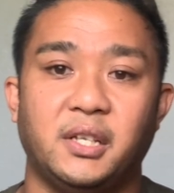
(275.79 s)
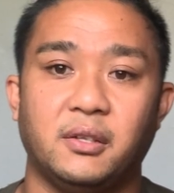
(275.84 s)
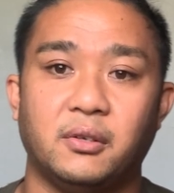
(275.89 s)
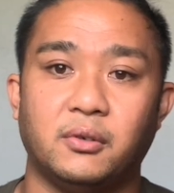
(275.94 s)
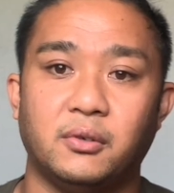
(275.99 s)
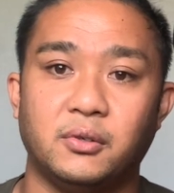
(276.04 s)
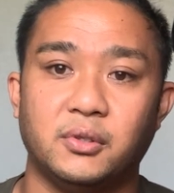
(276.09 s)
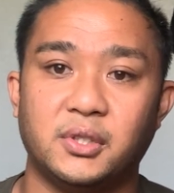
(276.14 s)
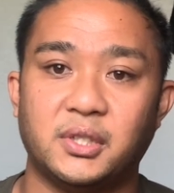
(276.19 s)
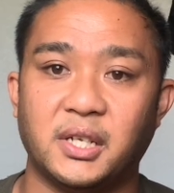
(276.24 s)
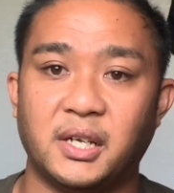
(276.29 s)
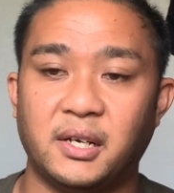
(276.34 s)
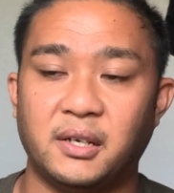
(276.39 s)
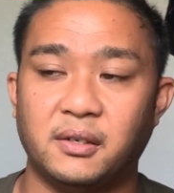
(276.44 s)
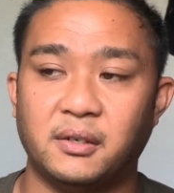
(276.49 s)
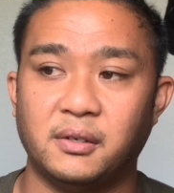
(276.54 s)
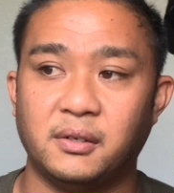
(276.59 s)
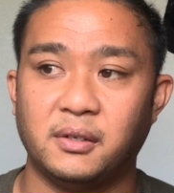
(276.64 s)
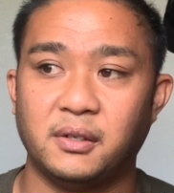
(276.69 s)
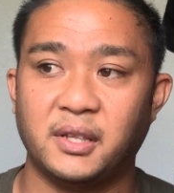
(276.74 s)
those
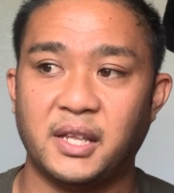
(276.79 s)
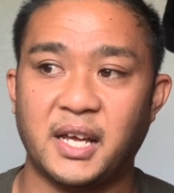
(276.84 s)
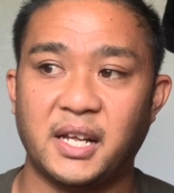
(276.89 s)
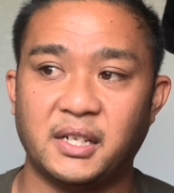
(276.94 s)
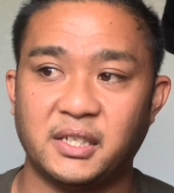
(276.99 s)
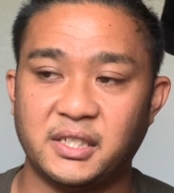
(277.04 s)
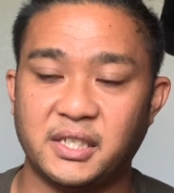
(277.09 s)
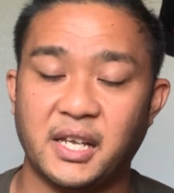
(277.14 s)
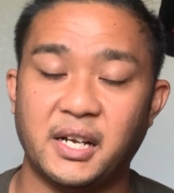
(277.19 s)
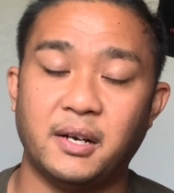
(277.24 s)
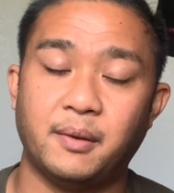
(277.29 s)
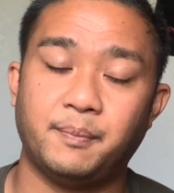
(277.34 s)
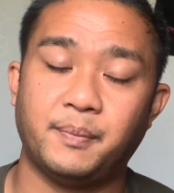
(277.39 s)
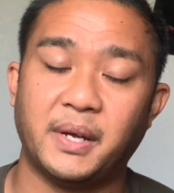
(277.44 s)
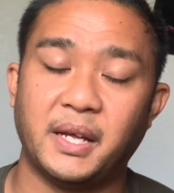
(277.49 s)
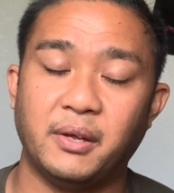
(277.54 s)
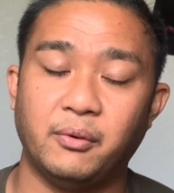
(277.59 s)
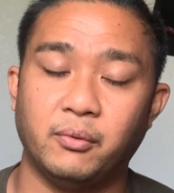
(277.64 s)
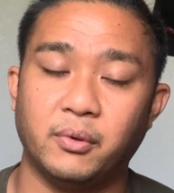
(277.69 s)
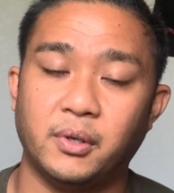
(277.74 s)
that setup,
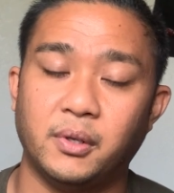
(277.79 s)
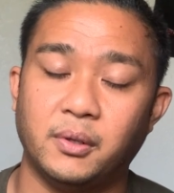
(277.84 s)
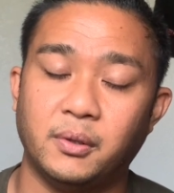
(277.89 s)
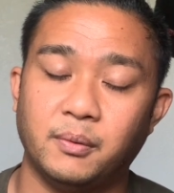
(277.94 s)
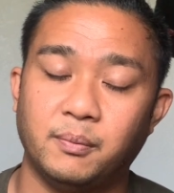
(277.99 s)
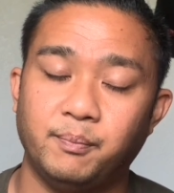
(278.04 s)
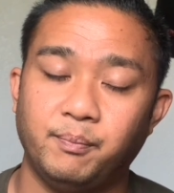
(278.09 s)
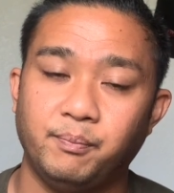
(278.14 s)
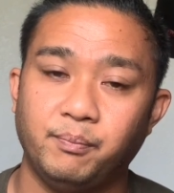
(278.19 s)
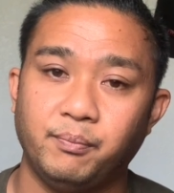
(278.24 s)
I will